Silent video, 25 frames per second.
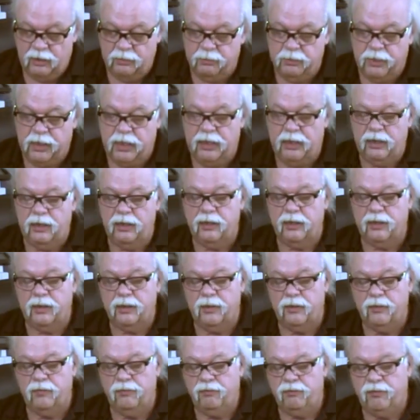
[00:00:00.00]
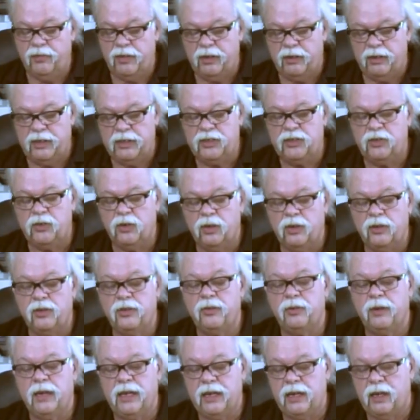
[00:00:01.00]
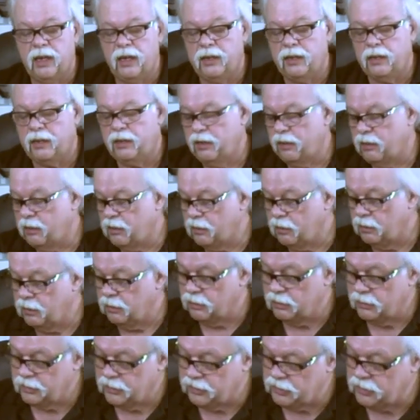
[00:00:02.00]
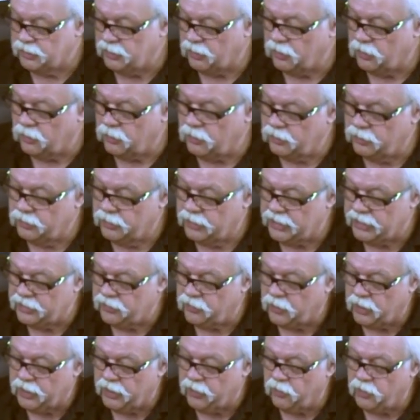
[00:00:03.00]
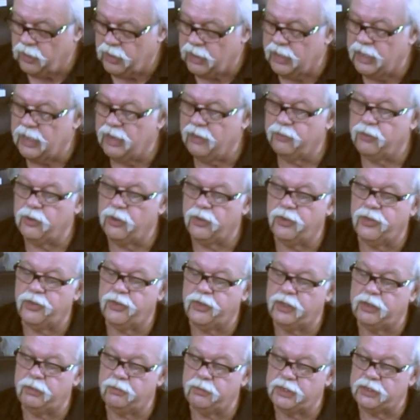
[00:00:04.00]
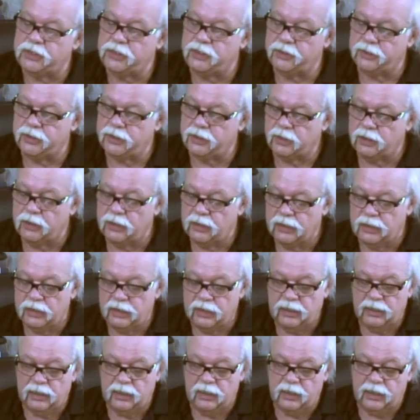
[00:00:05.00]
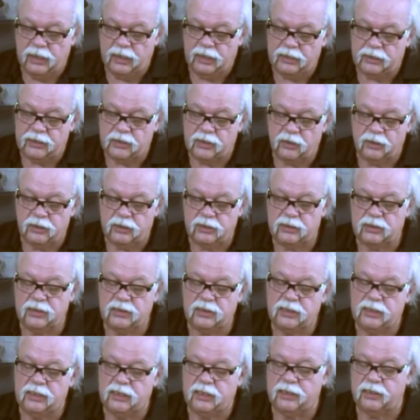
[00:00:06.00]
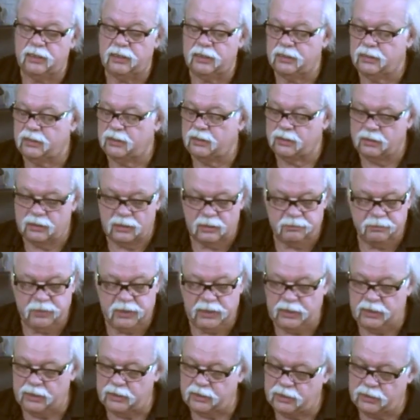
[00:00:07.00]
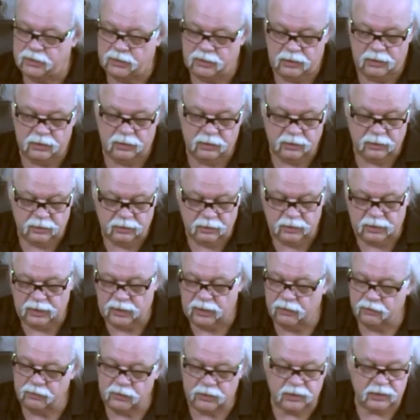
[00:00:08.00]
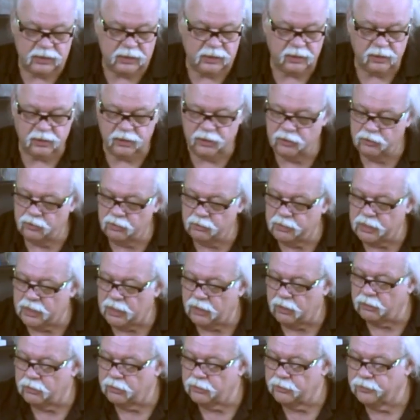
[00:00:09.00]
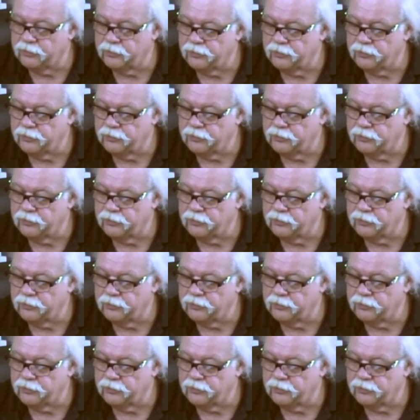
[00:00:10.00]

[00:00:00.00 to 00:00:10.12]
But very short thread on here, so that's why you want to have real thin material. And so this is it. This is the piece that I was telling you about.